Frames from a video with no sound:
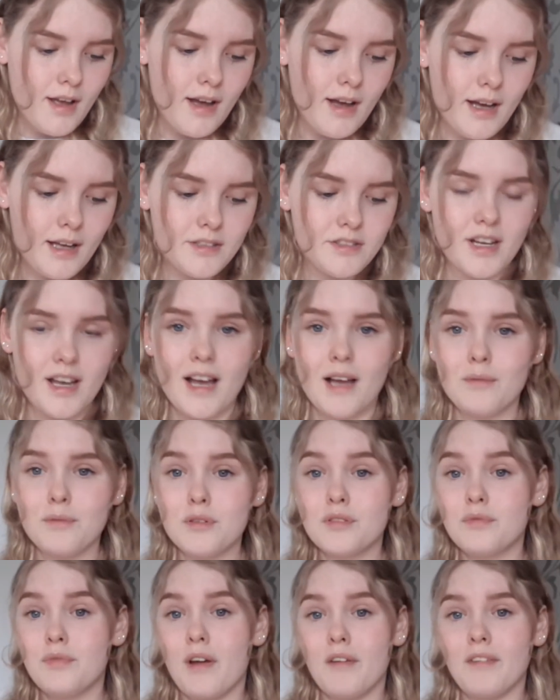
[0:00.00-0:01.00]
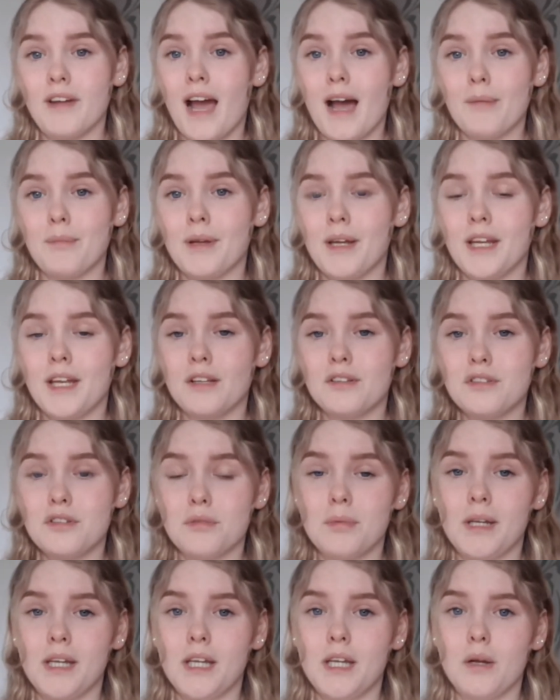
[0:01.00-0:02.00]
and yeah, I'm just very happy to
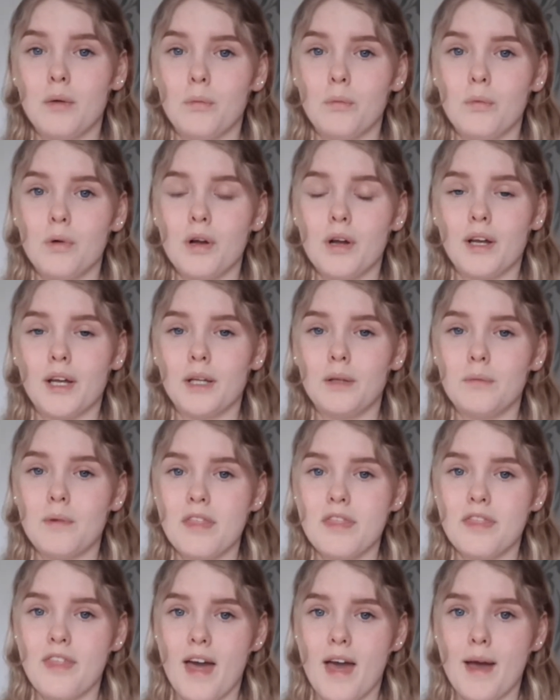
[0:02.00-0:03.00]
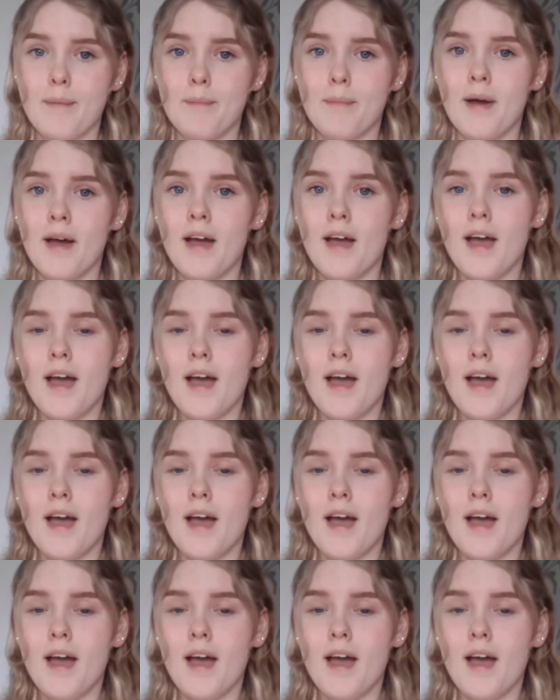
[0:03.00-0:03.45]
be working with them.